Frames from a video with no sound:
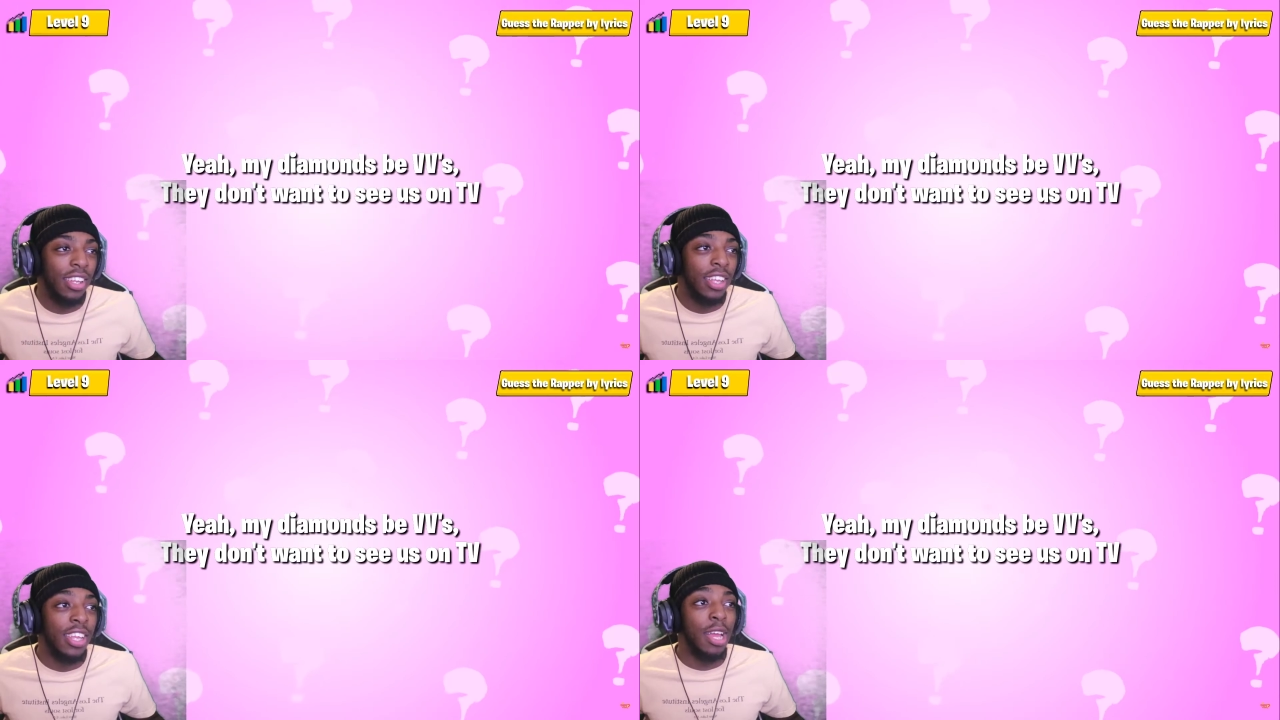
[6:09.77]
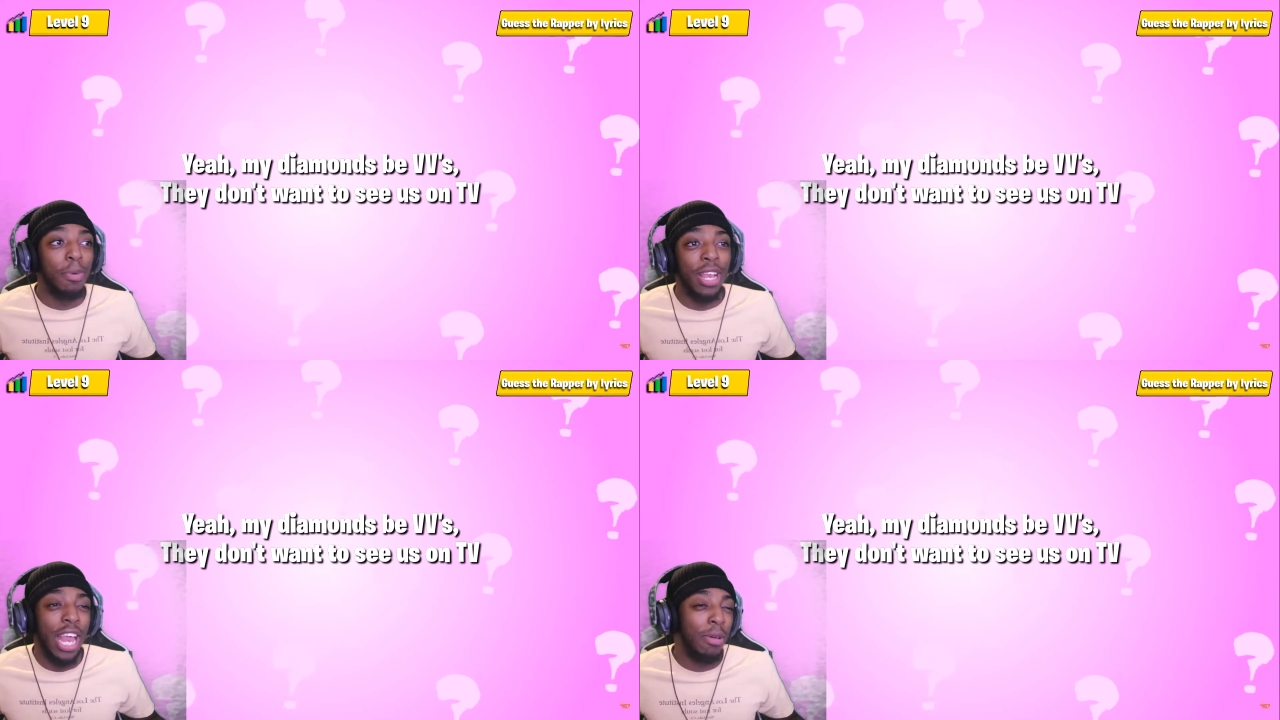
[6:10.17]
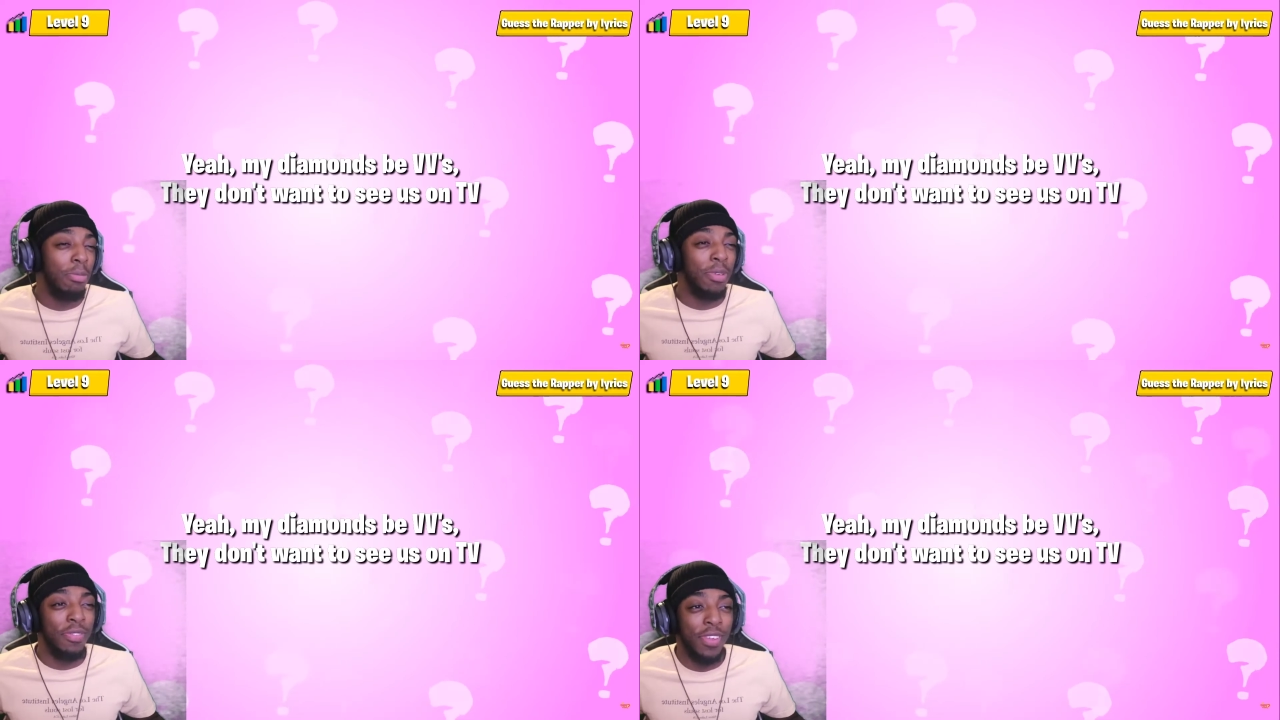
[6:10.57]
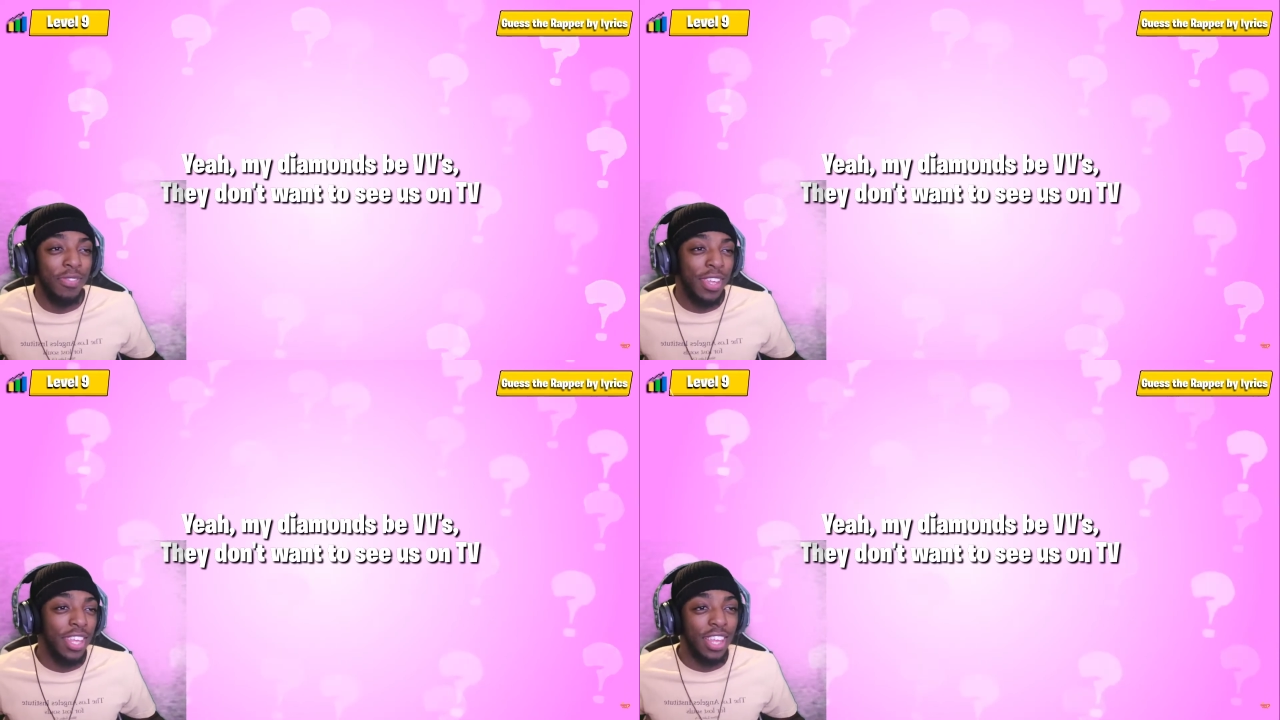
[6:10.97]
Yeah, my diamond be
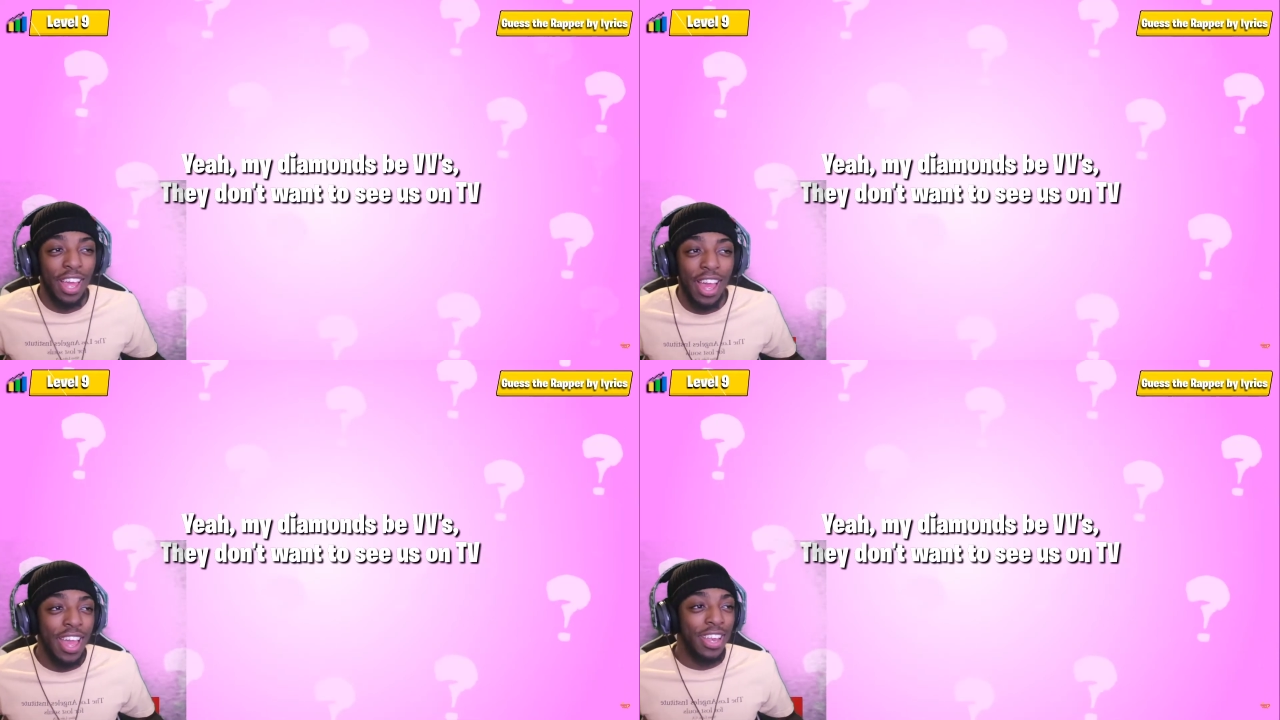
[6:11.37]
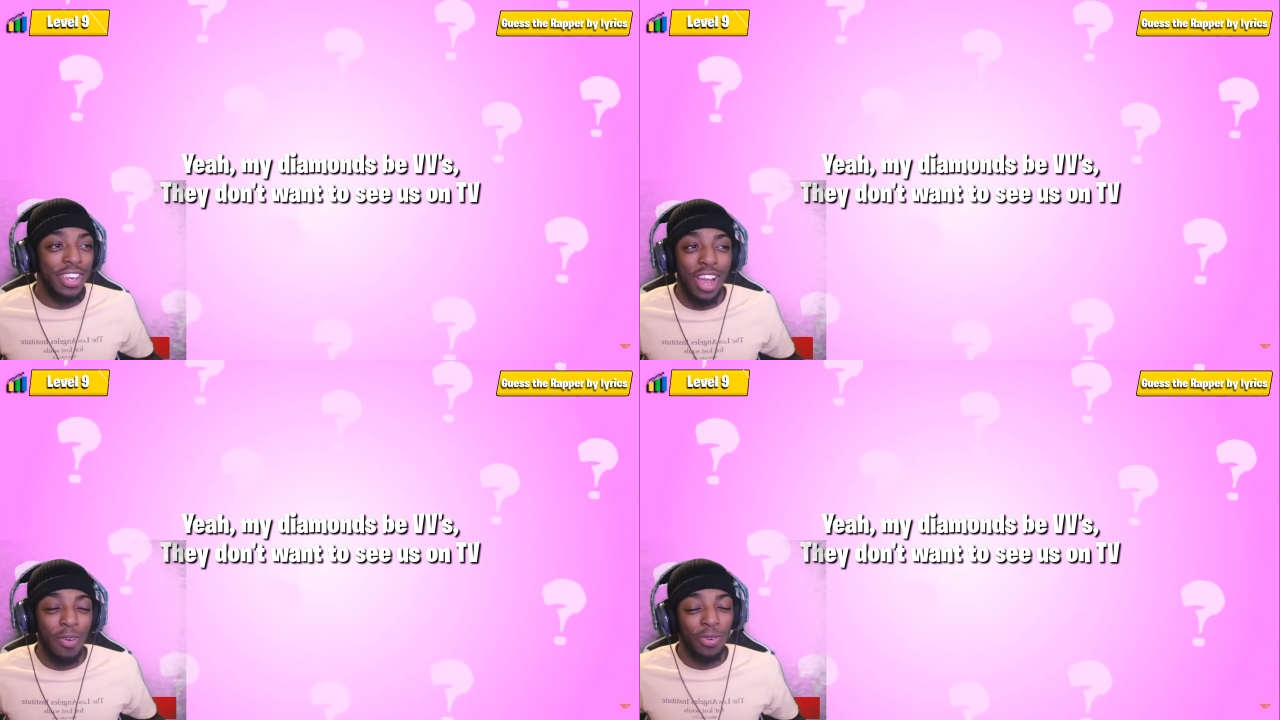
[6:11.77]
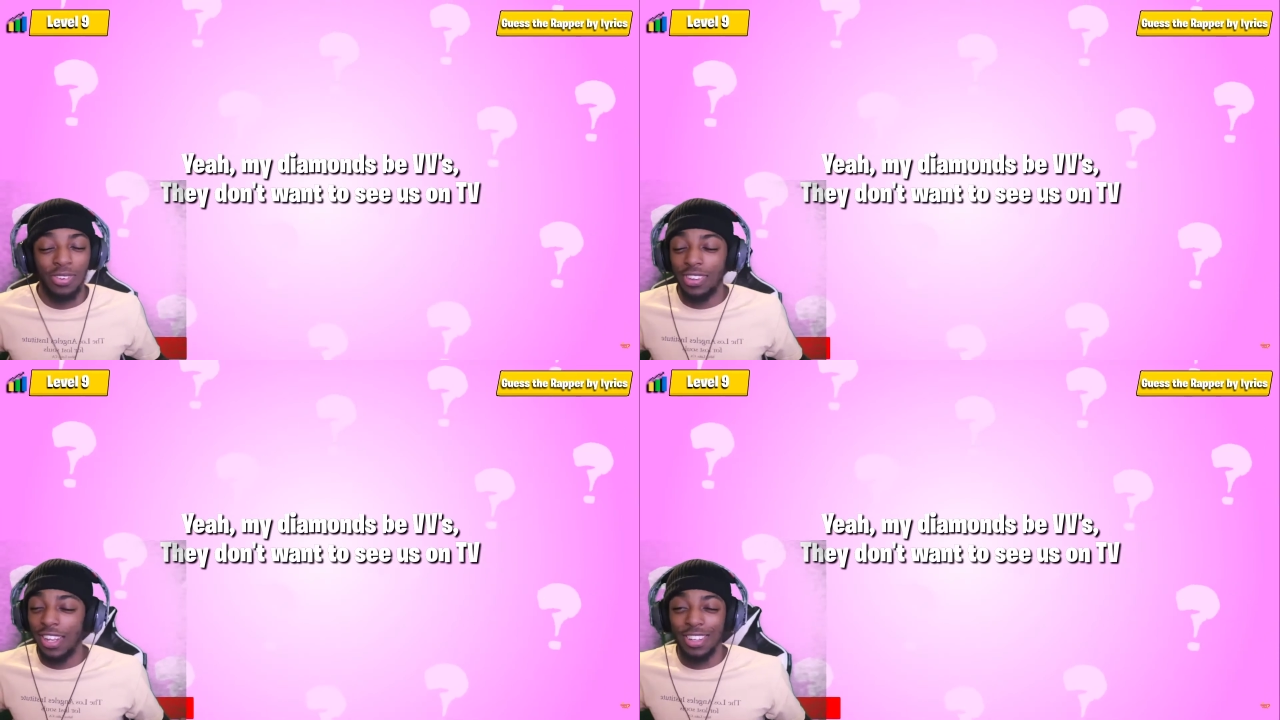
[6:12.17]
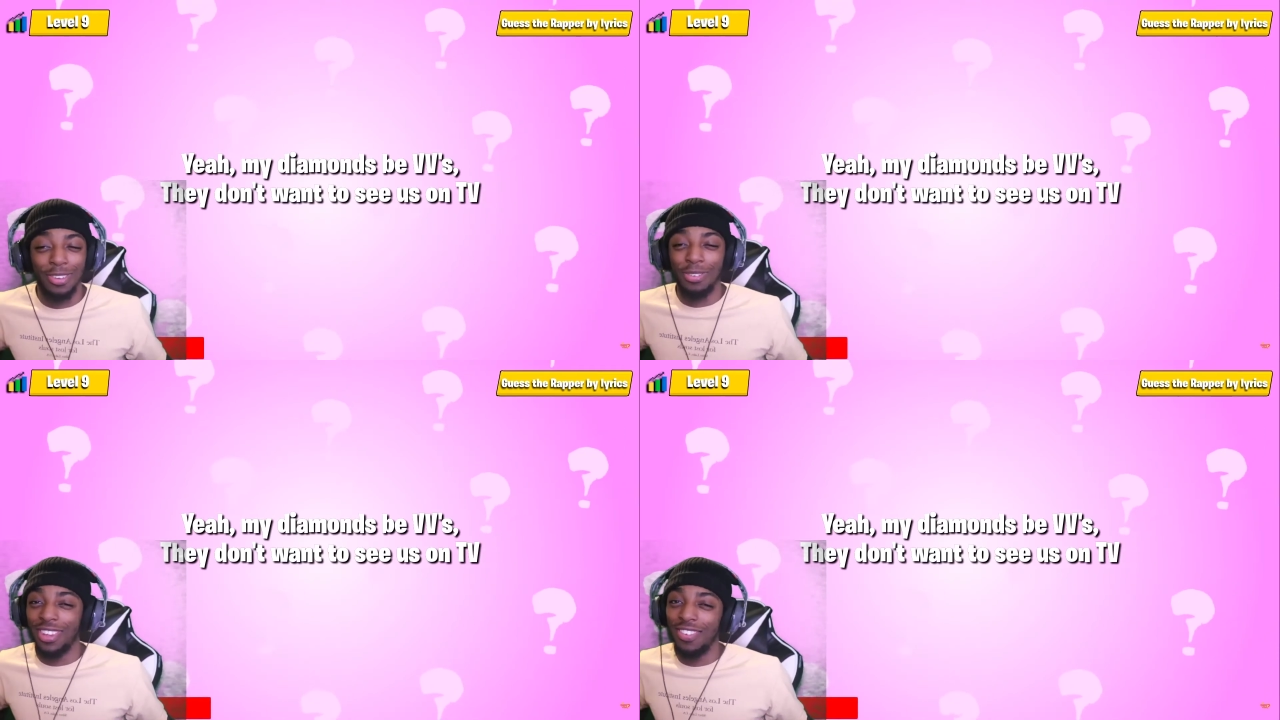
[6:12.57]
They don't want to see us
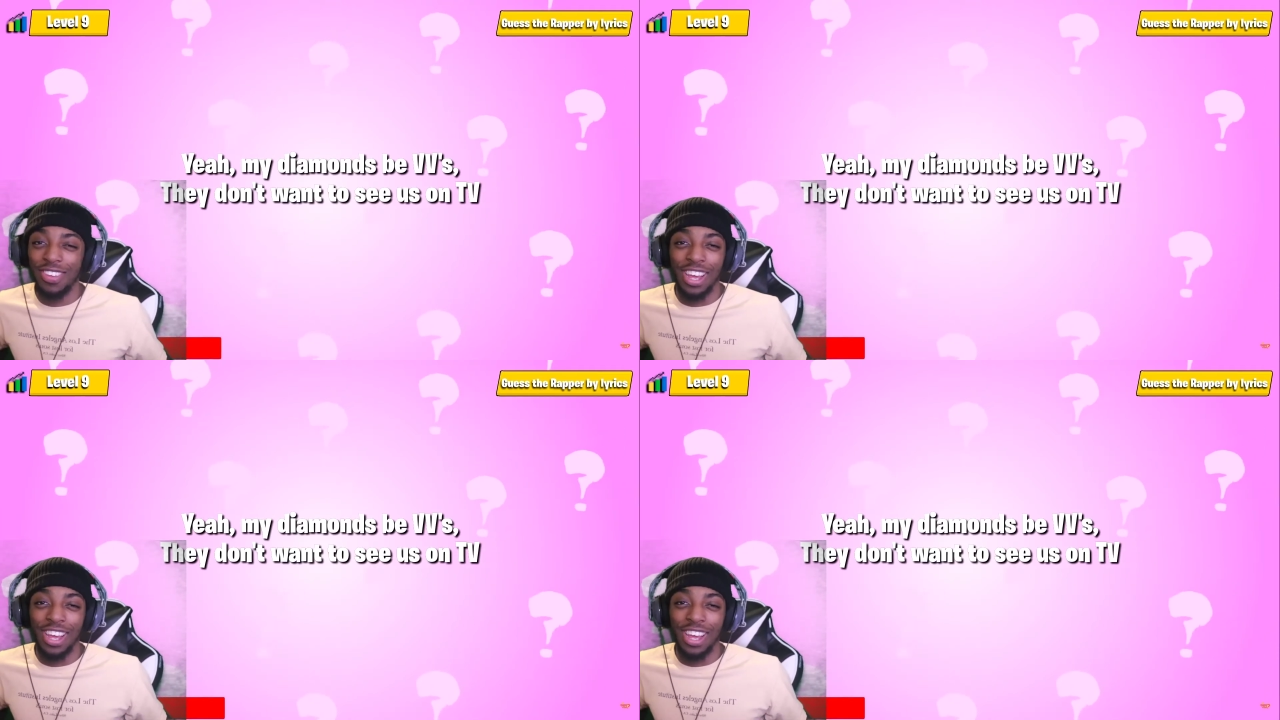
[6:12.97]
on TV